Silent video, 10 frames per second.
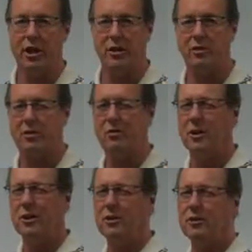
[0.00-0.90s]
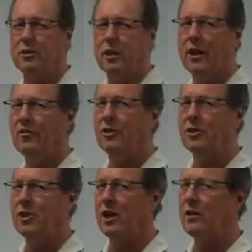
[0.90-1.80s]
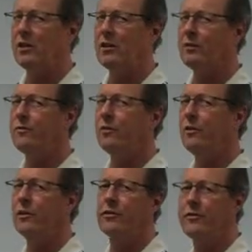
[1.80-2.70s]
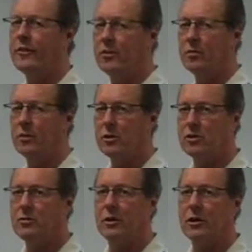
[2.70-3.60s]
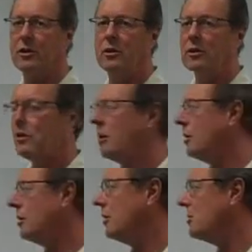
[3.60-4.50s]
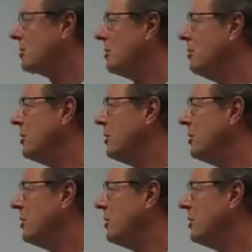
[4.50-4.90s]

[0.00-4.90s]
test. So it'll be, I haven't decided either 40 or 50 words, but it's going to